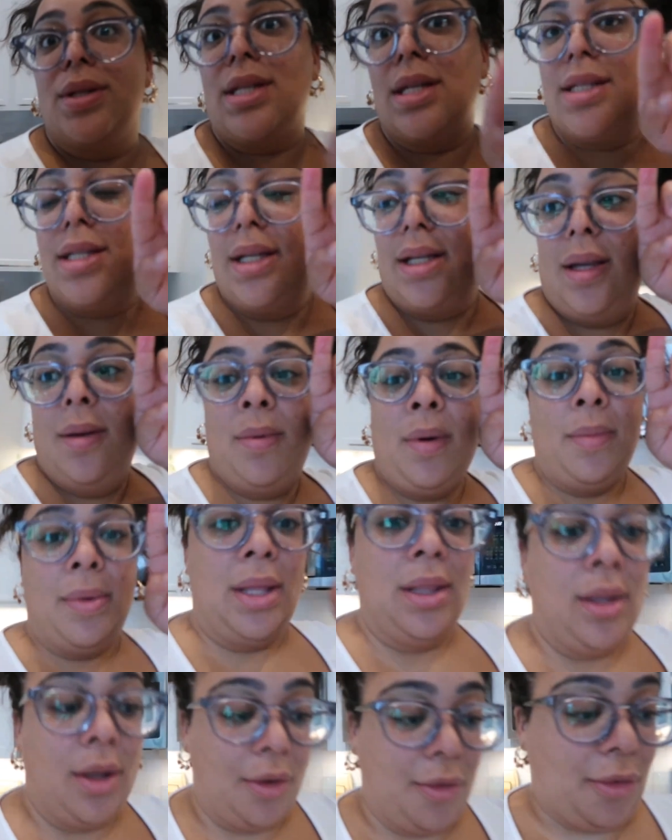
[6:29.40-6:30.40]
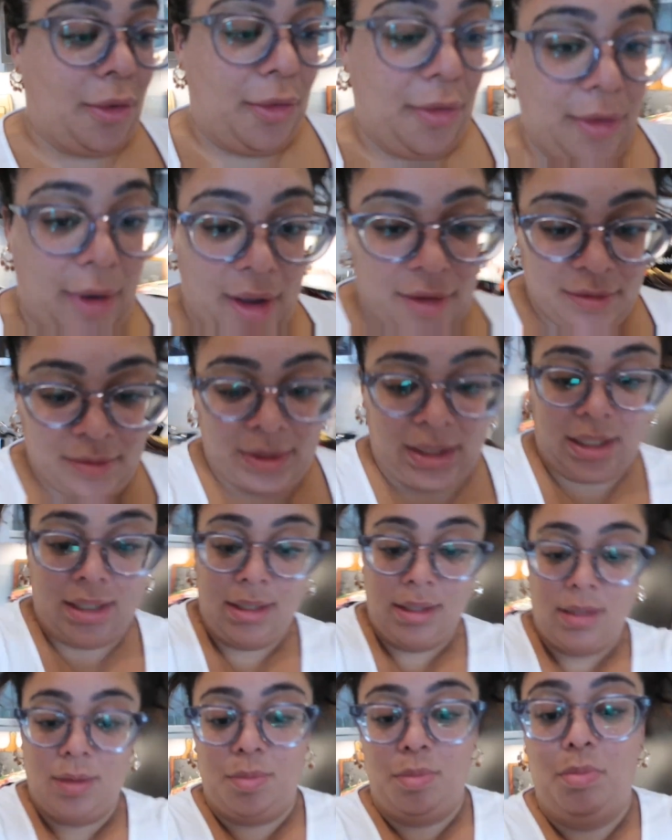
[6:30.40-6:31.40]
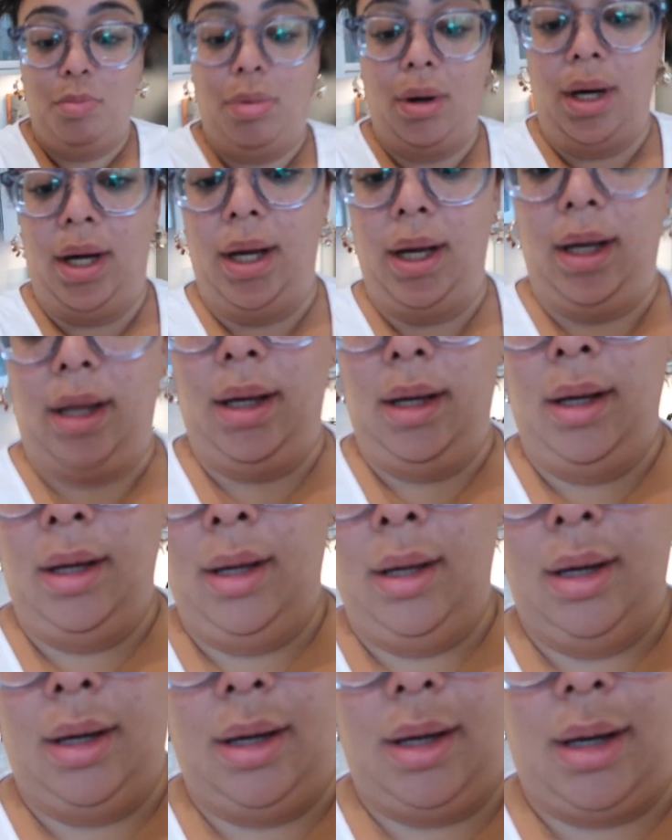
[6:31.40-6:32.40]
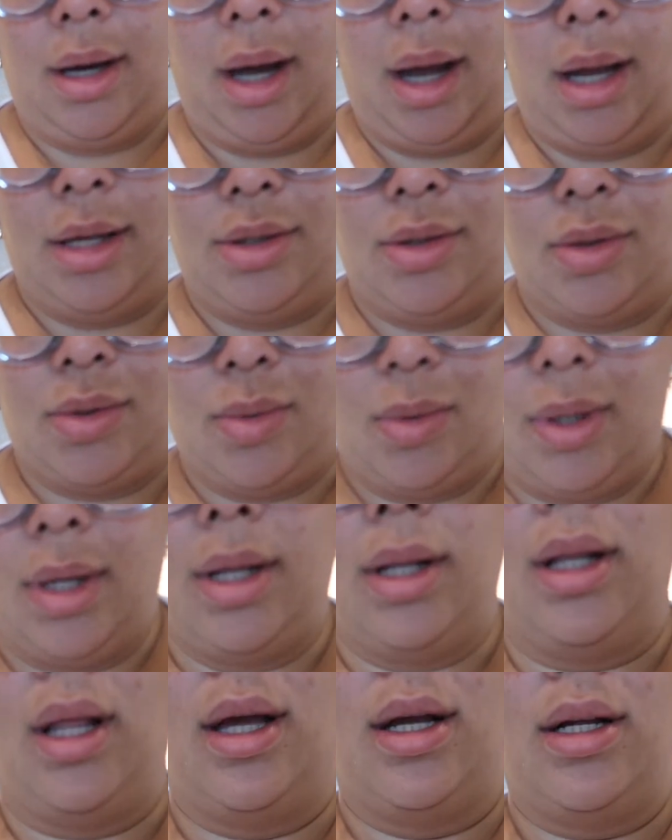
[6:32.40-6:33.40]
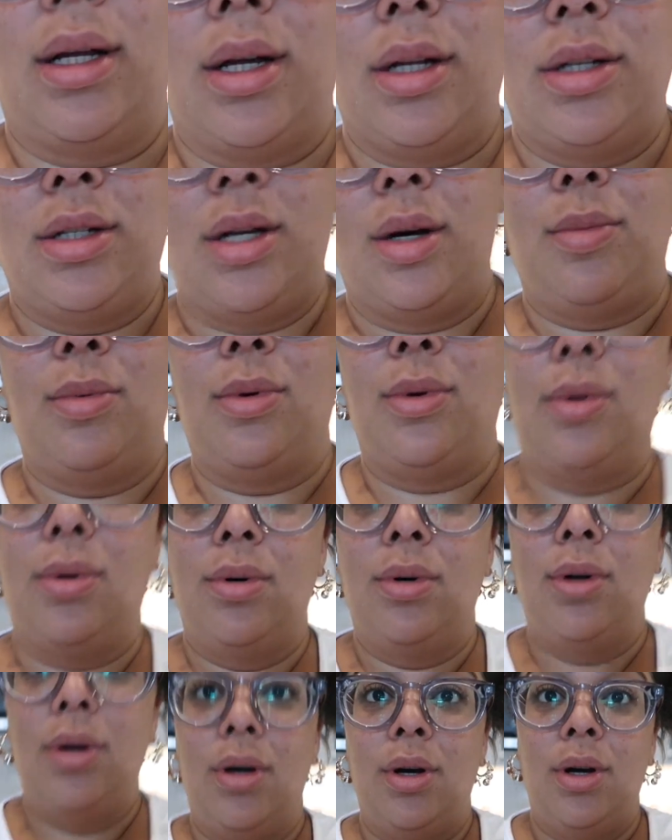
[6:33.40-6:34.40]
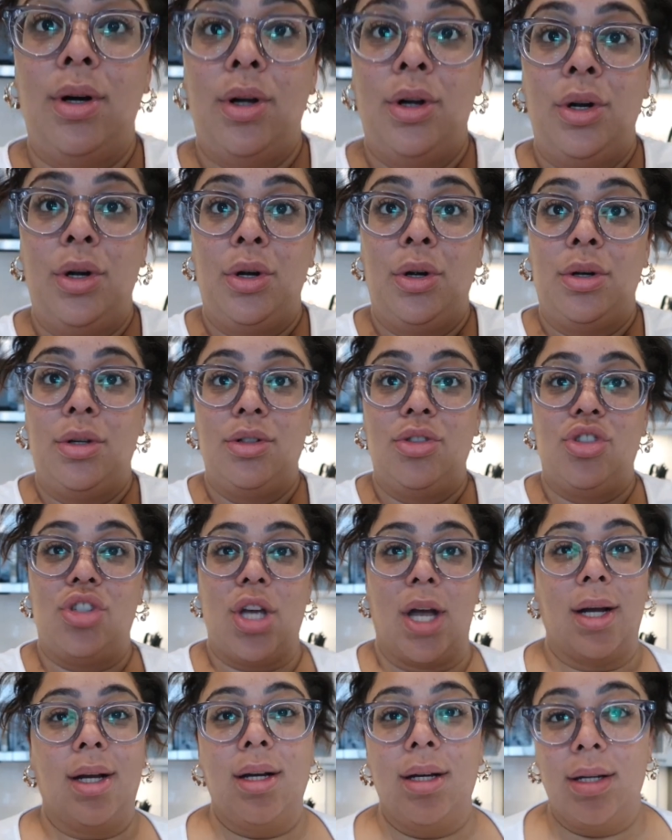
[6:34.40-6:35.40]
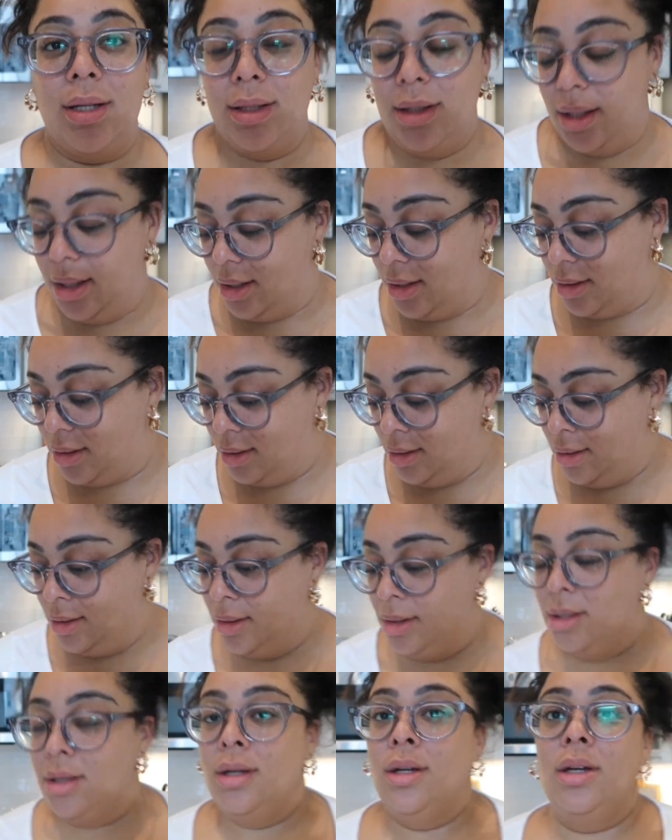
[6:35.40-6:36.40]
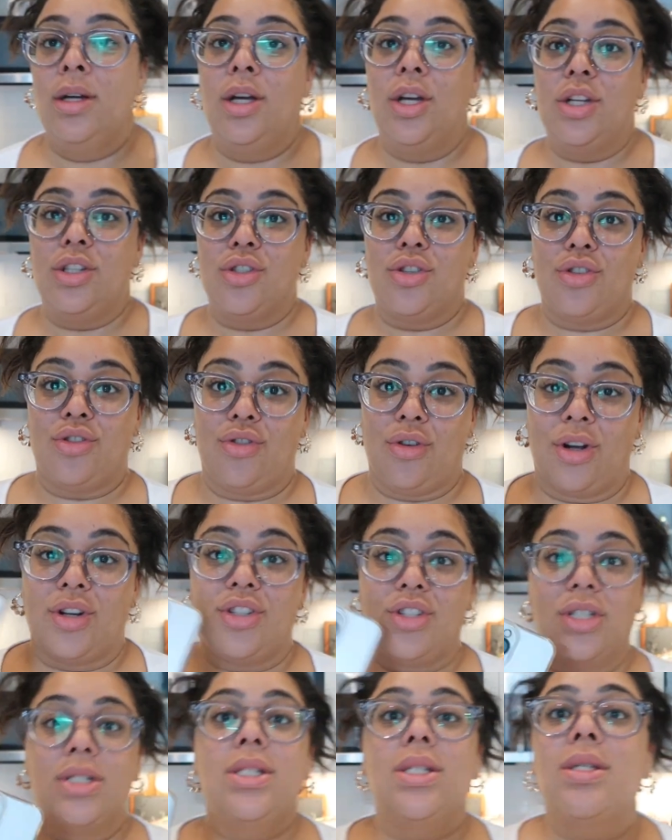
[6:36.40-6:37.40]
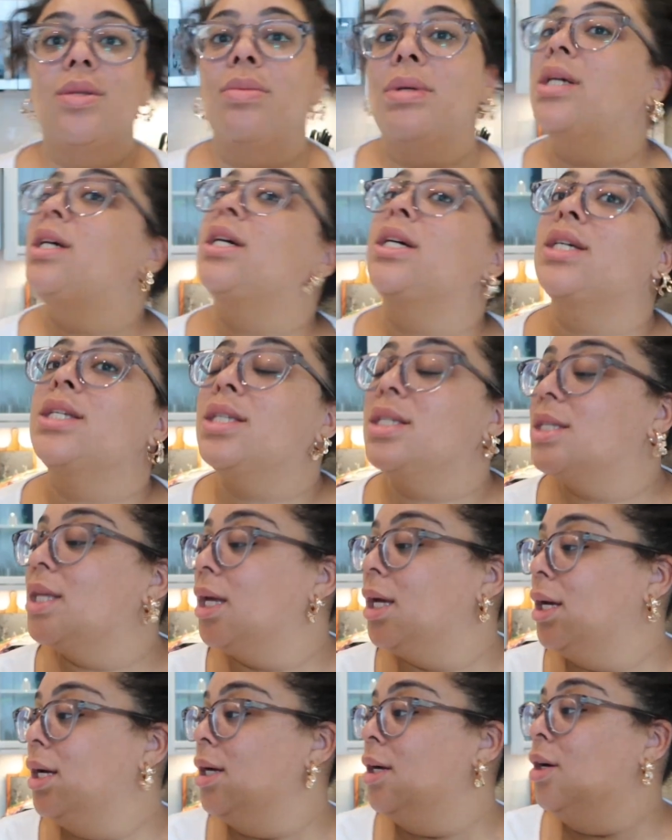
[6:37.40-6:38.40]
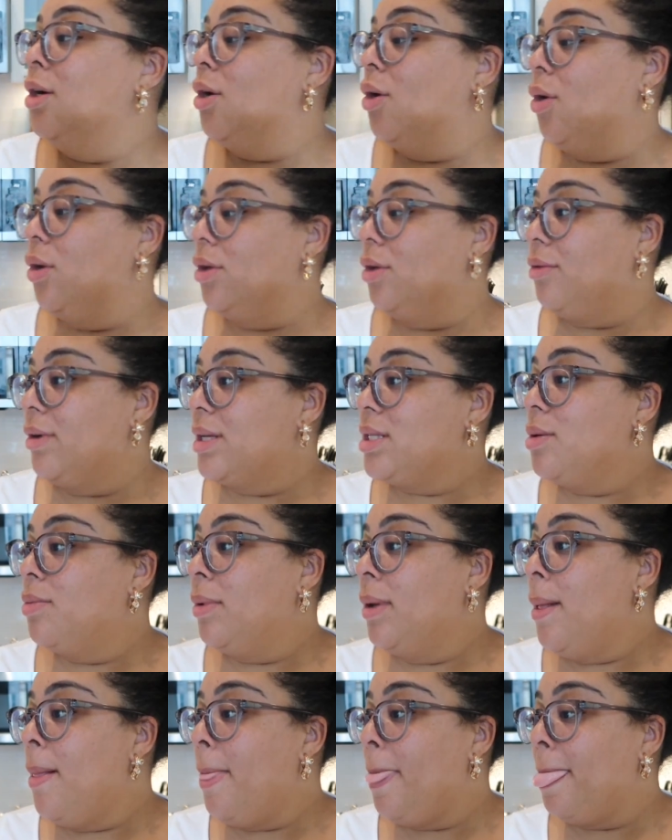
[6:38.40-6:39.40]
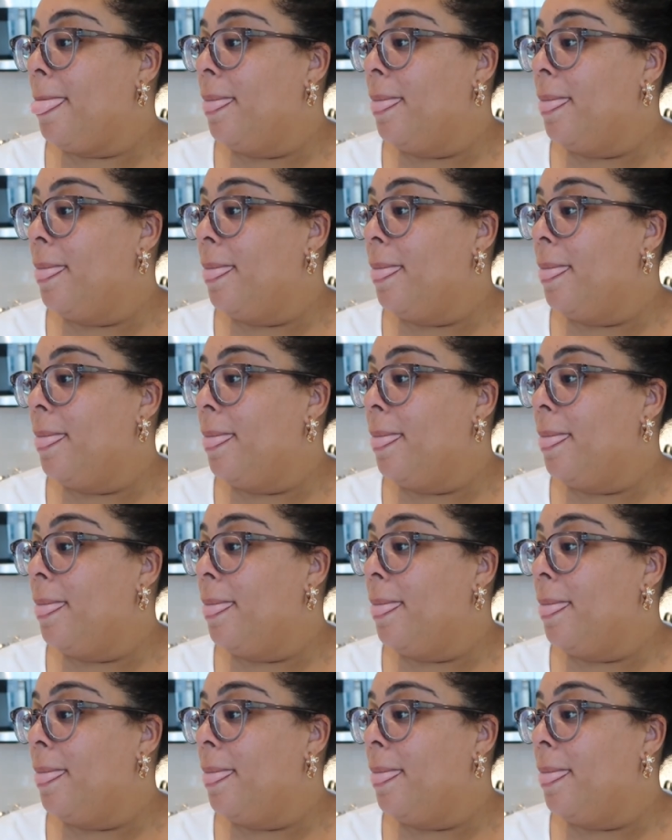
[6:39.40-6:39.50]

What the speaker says: it says to keep them in there for 5 minutes, but I just want to like double check the instructions because, or the recipe.